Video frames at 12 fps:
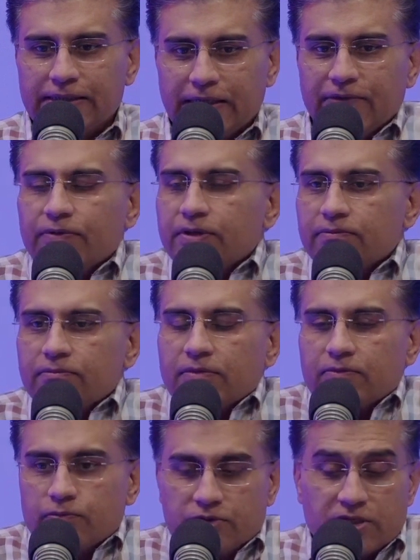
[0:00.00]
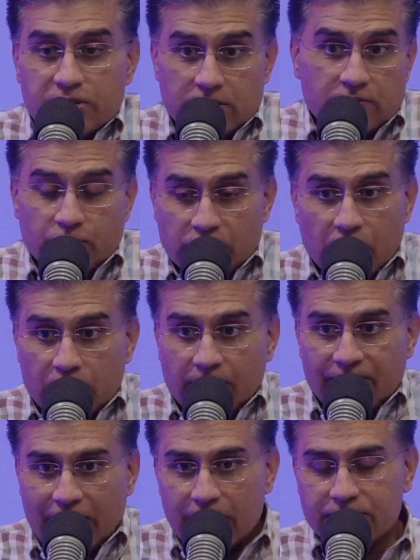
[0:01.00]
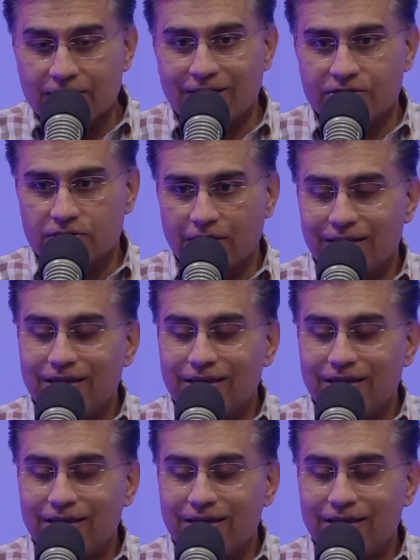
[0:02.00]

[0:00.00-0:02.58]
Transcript: even since we're talking about Valentine's Day.